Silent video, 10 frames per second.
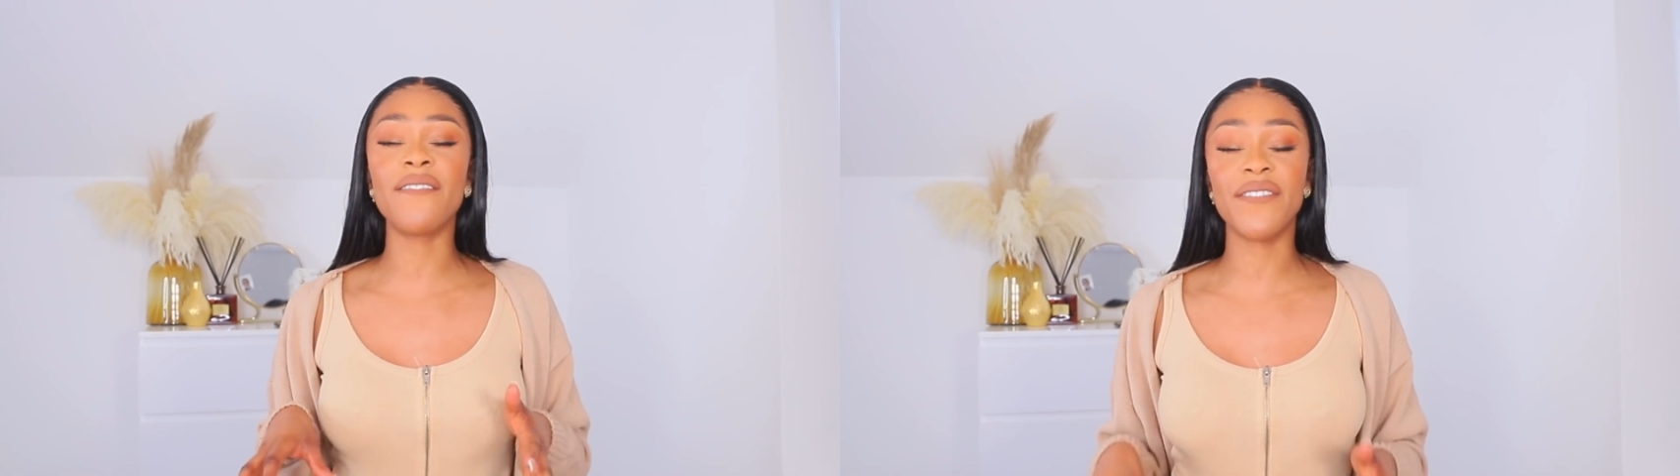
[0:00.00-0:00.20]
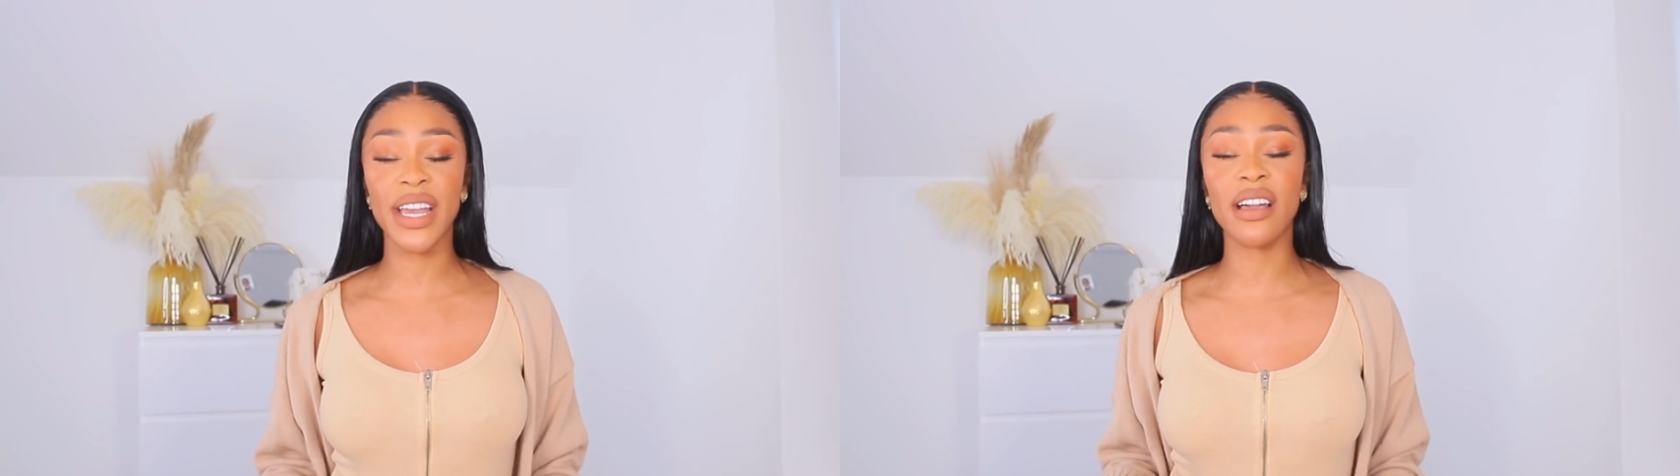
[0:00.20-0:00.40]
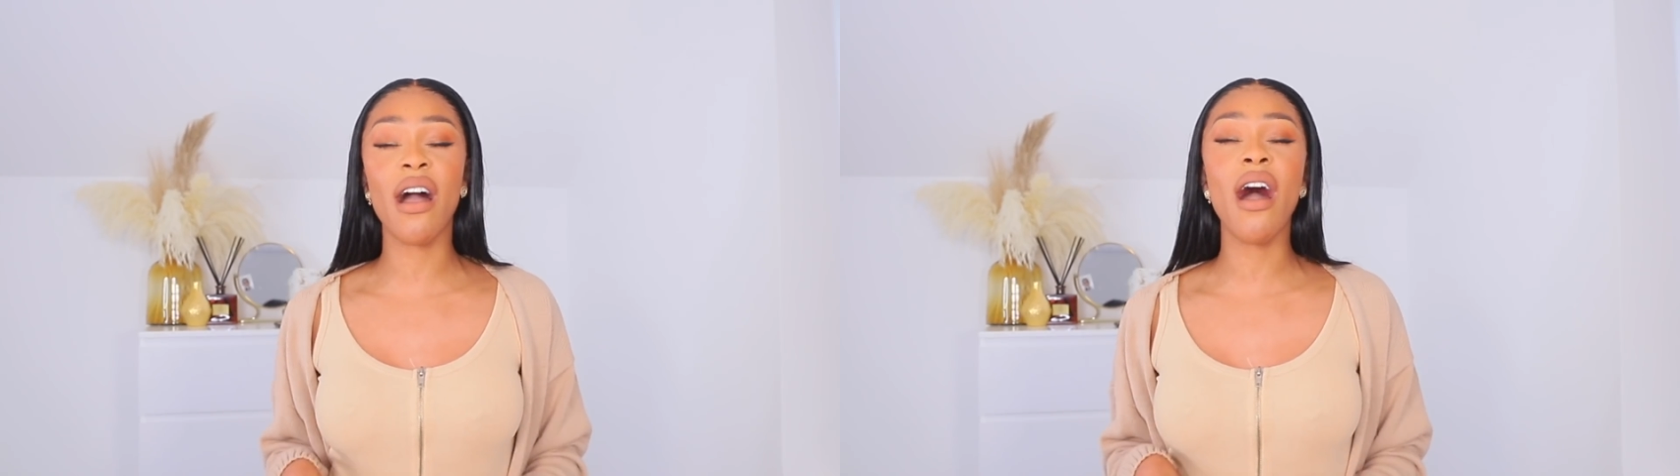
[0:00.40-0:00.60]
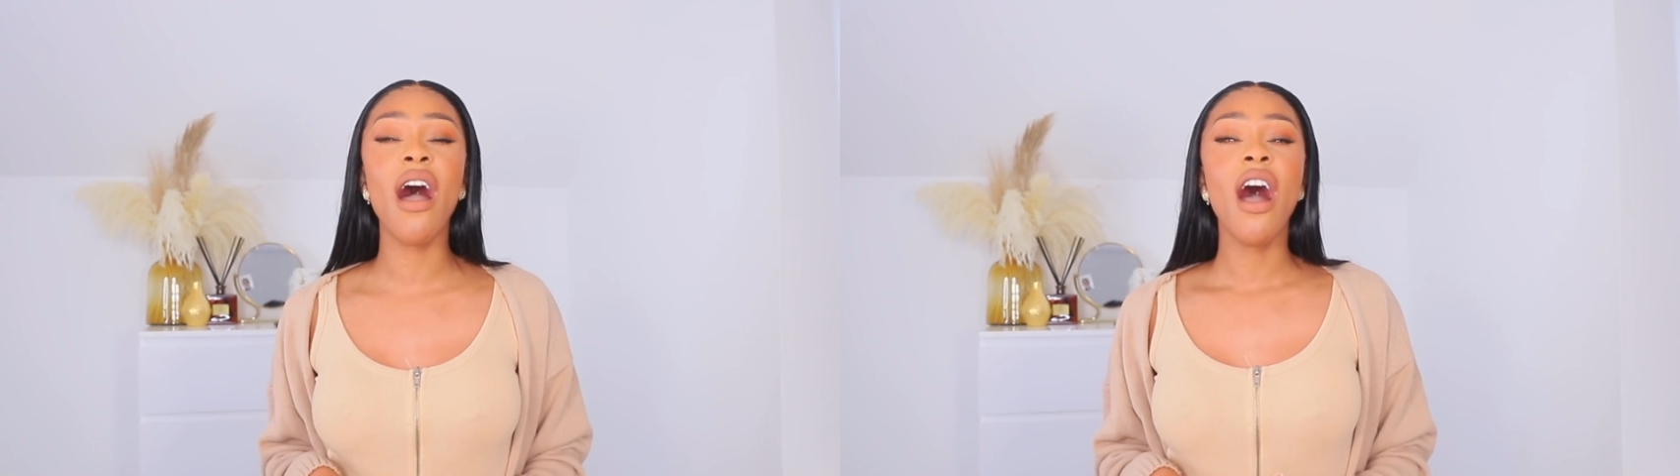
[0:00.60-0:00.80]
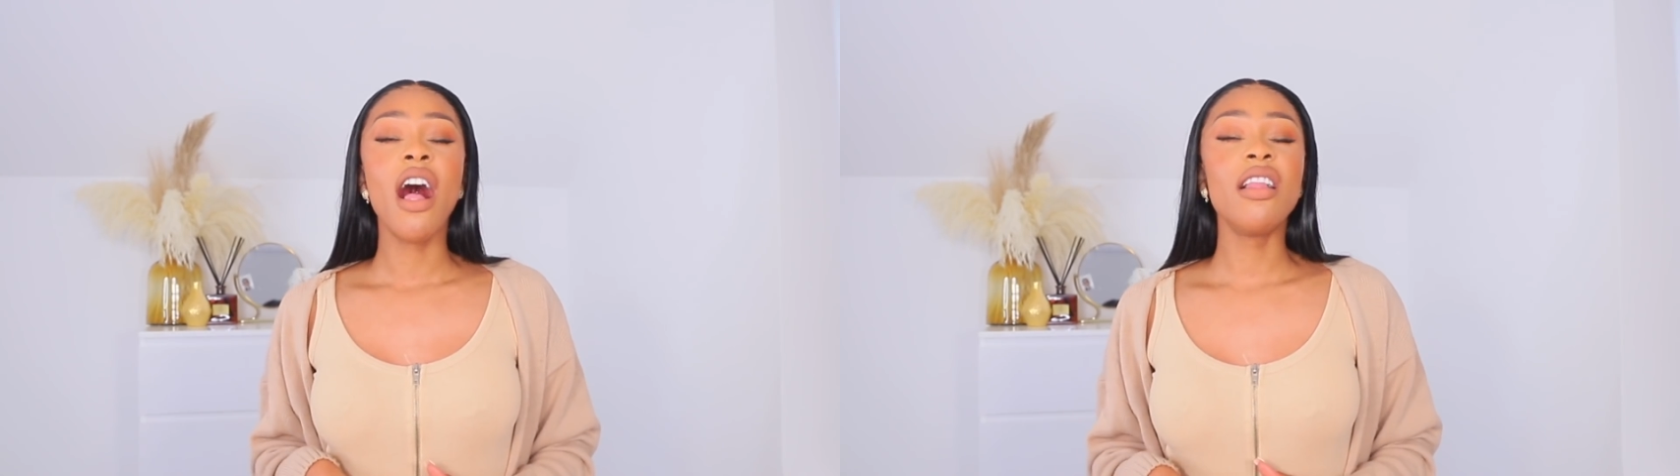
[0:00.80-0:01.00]
figure,
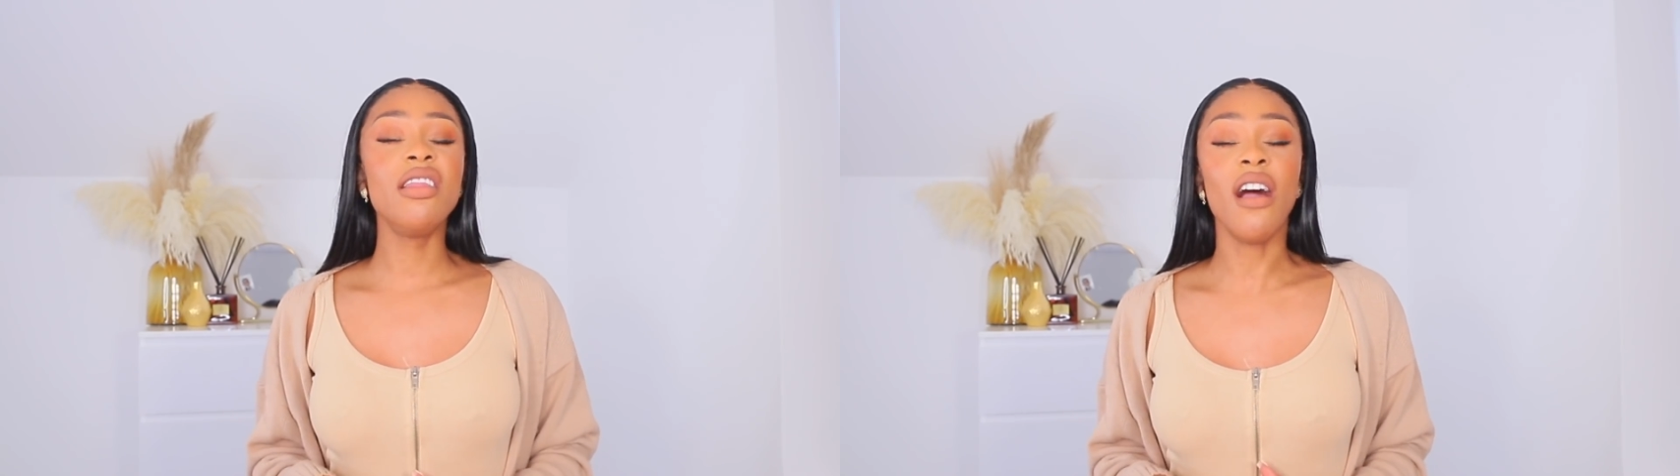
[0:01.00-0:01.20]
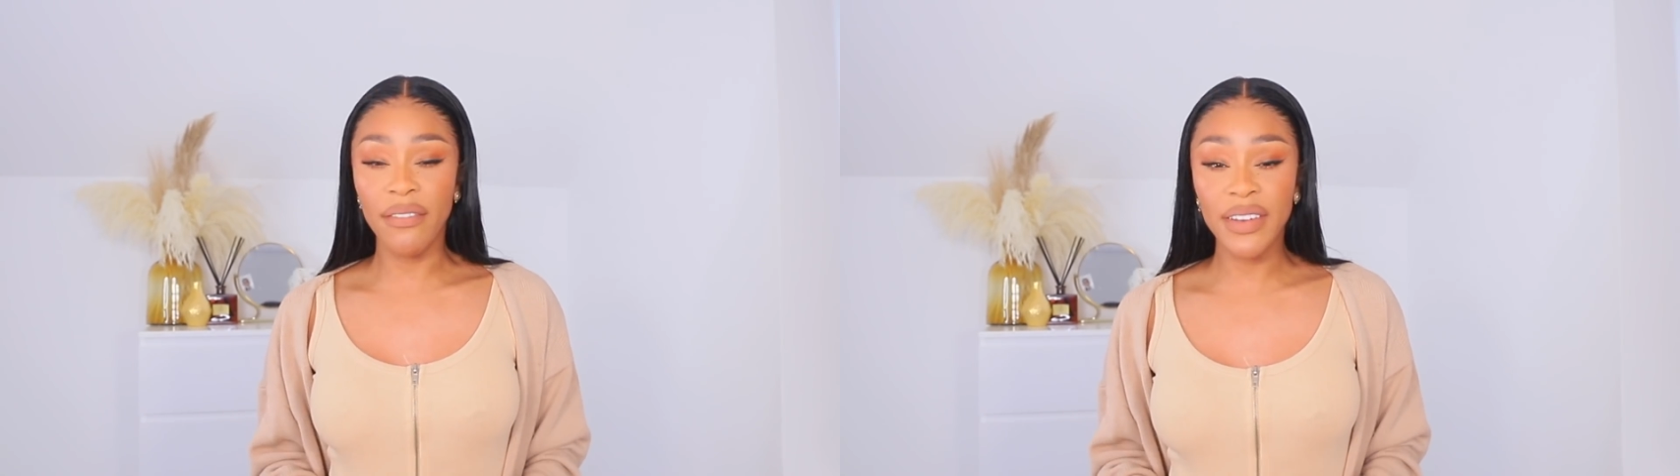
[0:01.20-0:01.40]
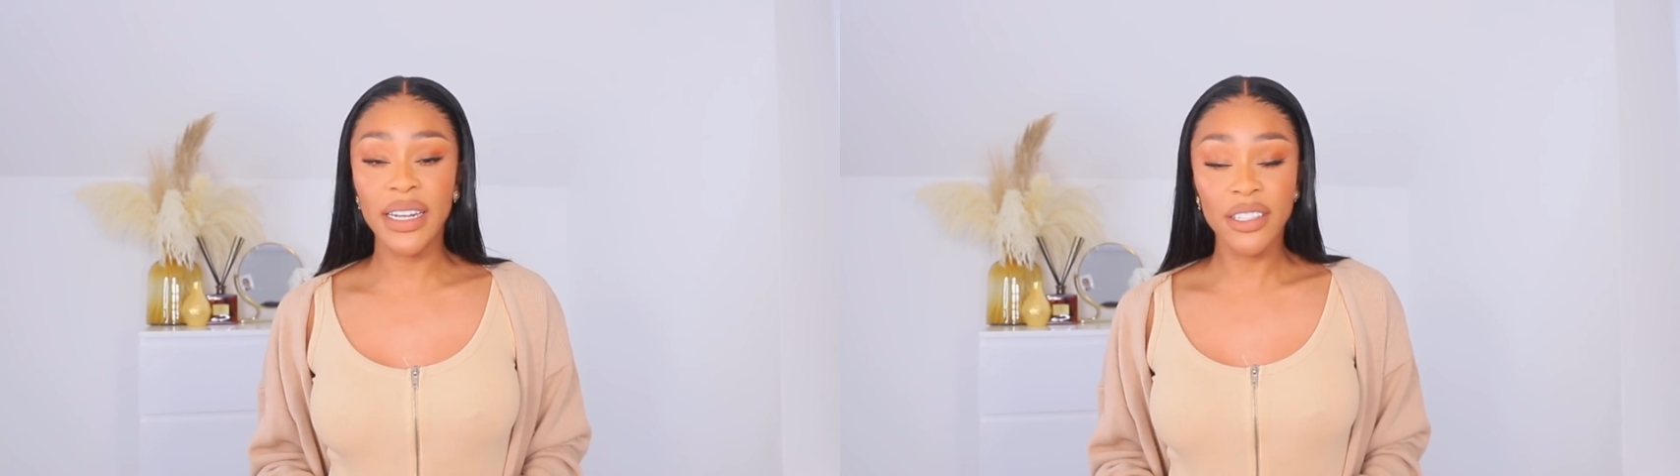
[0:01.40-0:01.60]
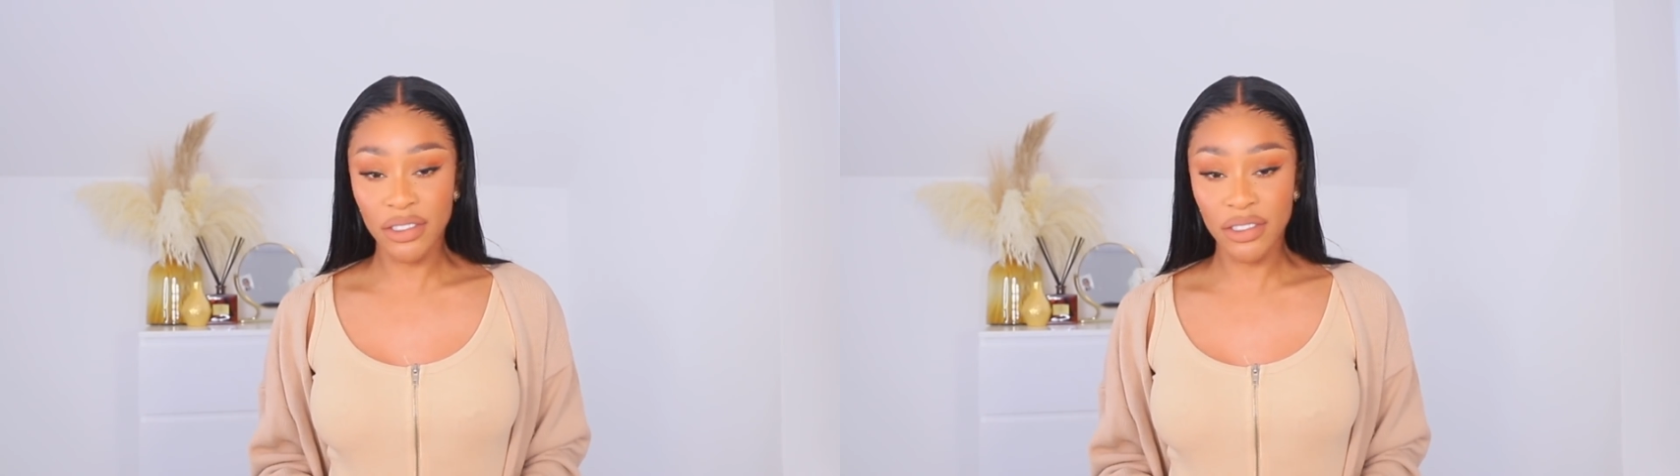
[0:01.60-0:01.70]
loving